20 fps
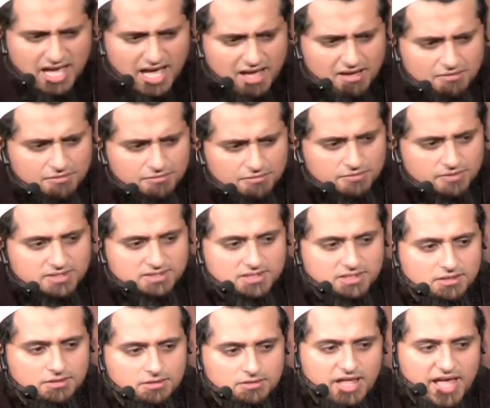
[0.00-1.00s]
Every
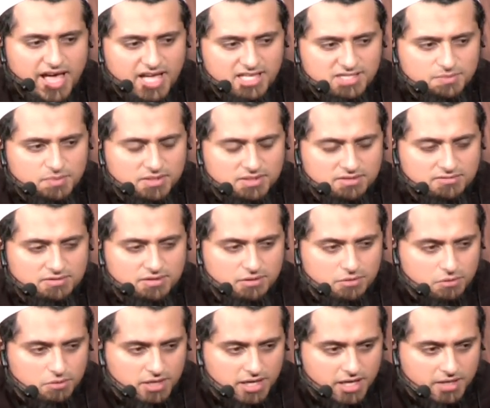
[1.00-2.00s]
single aspect of the
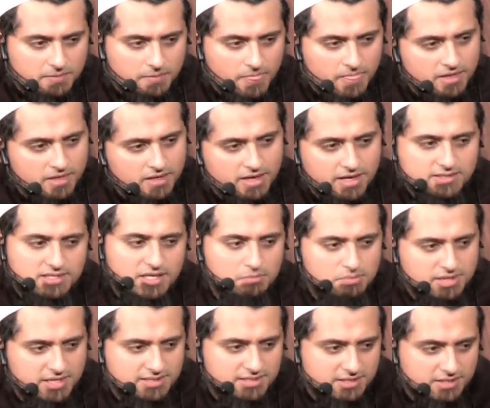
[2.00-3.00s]
Qur'an is a
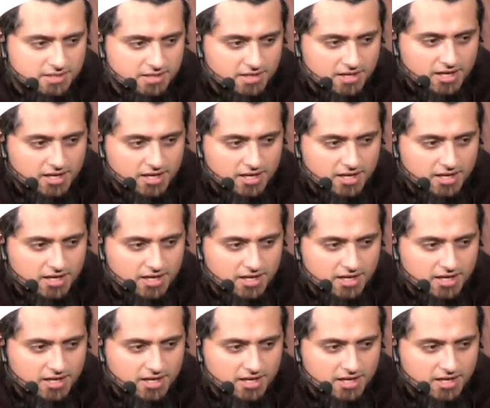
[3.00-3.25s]
blessing.